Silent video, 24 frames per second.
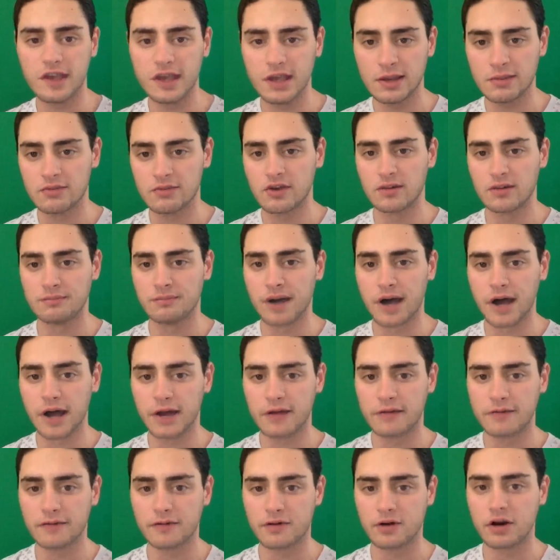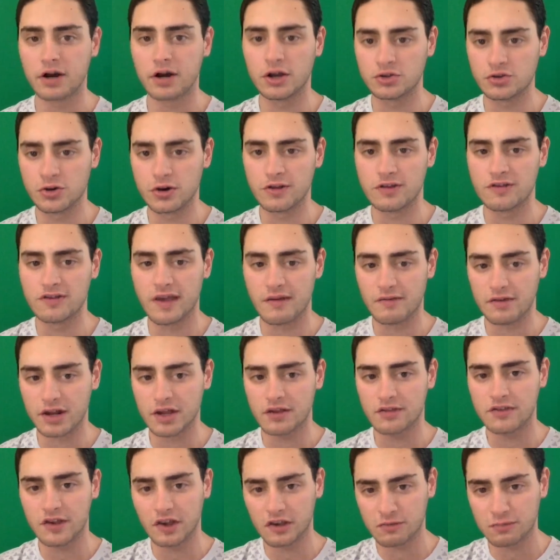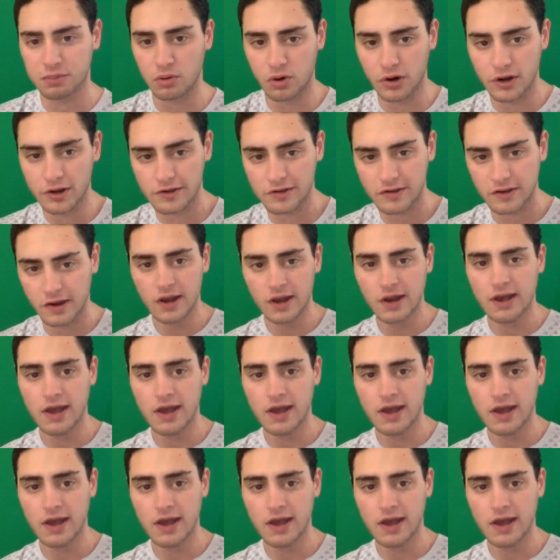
teams combined for 176 points.